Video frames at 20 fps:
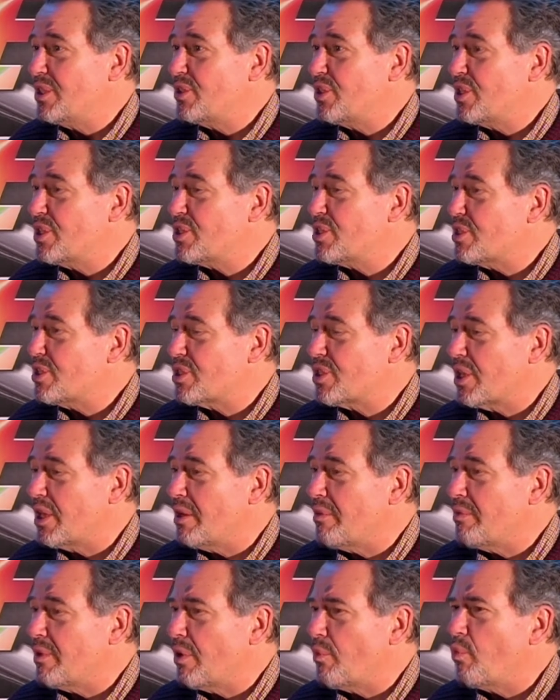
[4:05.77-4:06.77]
this is
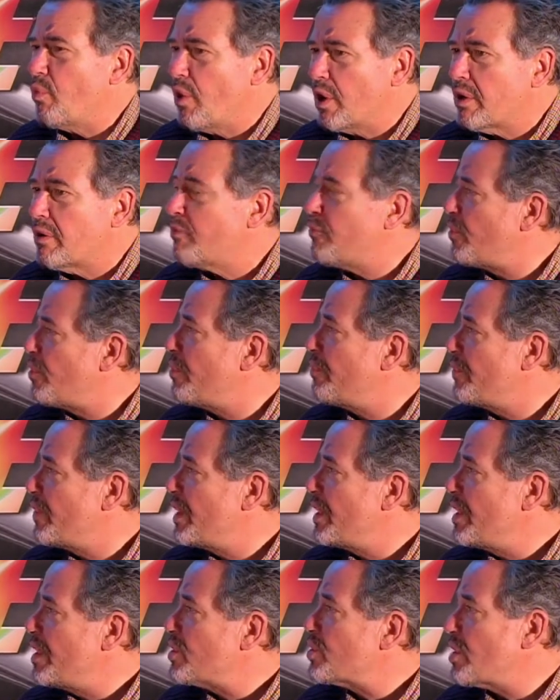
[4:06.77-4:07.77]
a wonderful
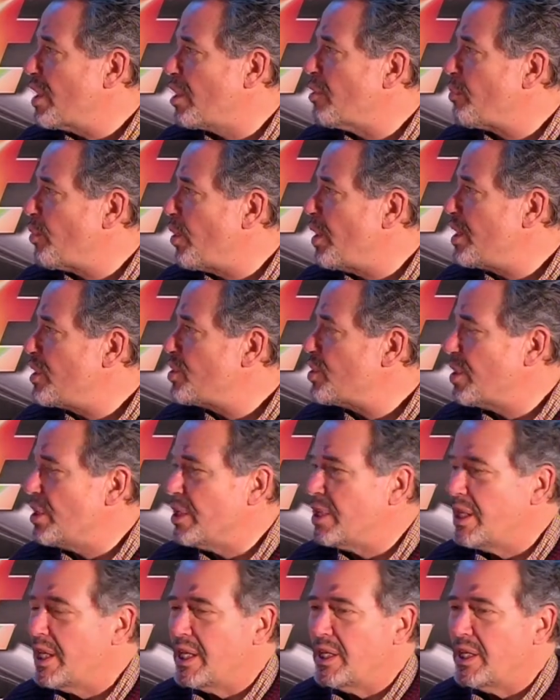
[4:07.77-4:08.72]
celebration